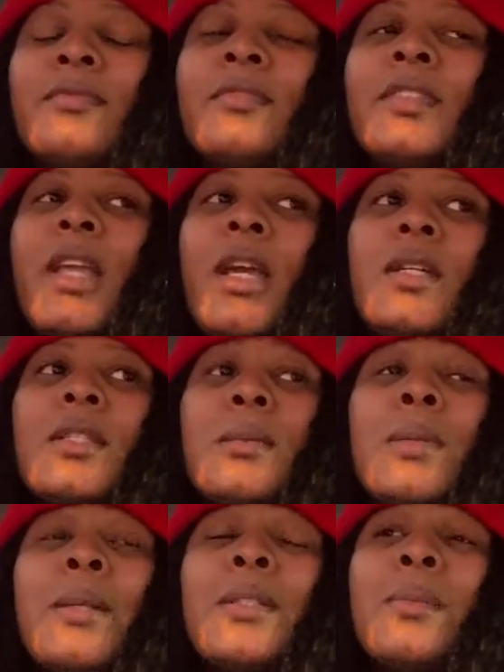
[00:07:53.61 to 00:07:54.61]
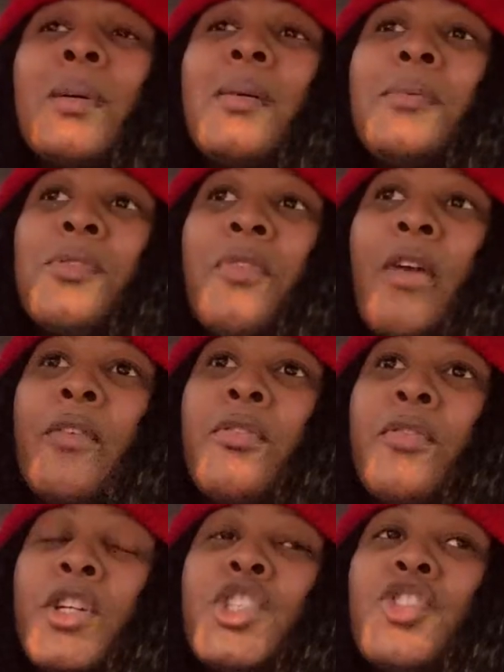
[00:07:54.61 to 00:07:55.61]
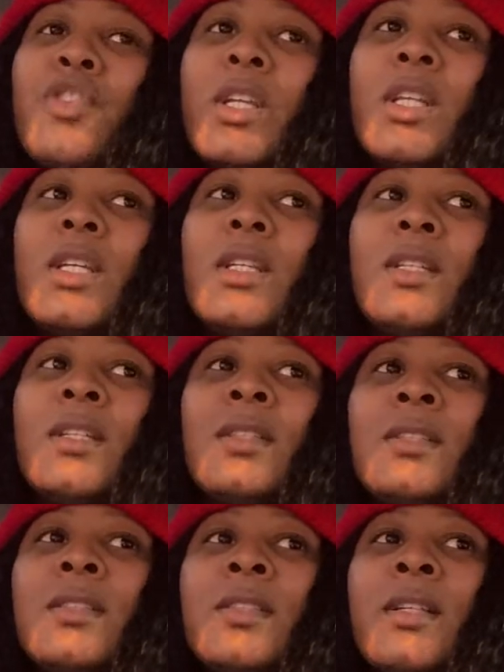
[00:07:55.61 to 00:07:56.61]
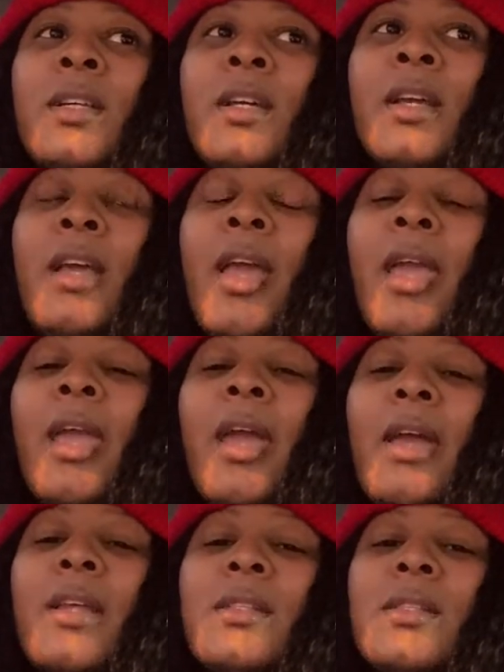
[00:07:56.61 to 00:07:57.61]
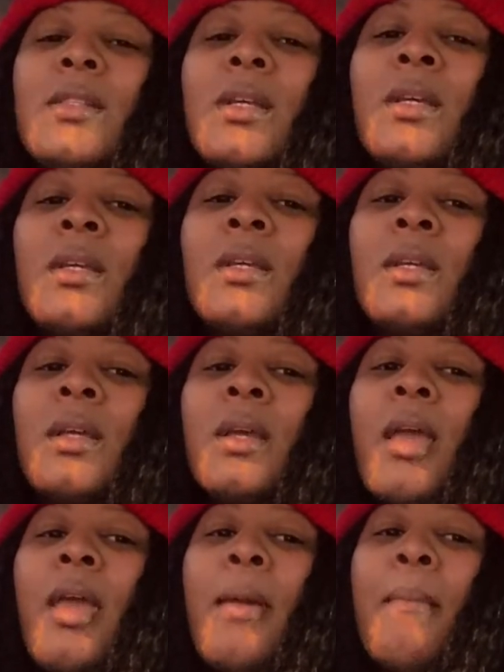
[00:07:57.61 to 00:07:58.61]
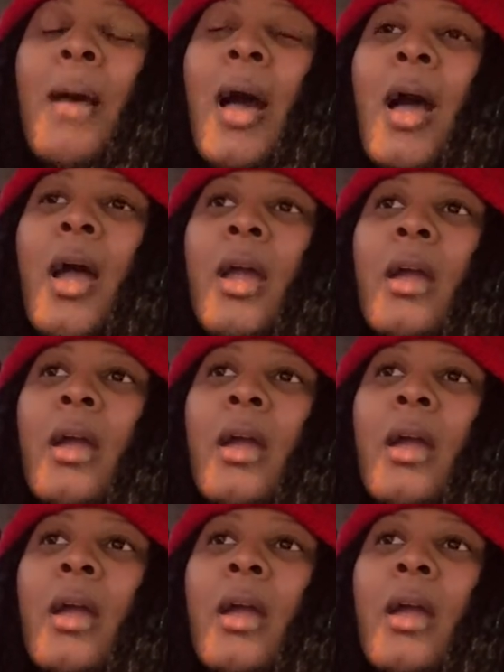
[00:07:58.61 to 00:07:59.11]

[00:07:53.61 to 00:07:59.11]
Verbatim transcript: yeah, sometimes it becomes very frustrating. And in my